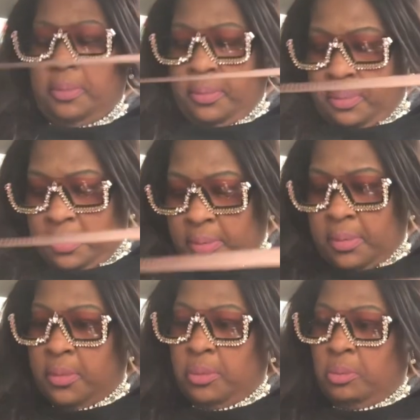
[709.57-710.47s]

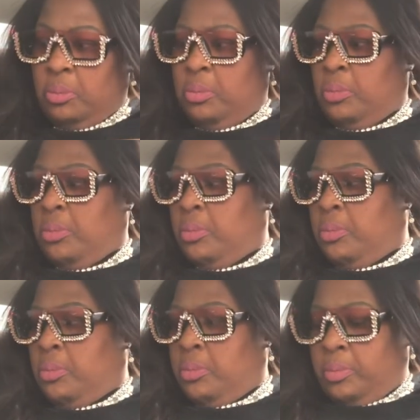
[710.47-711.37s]

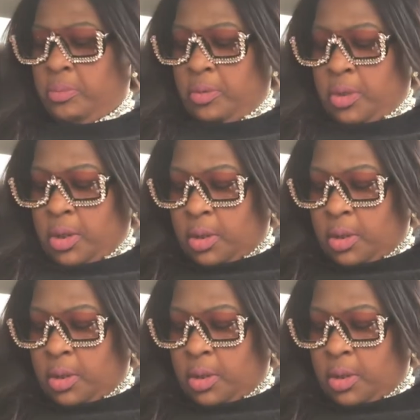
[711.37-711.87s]
(no one is talking)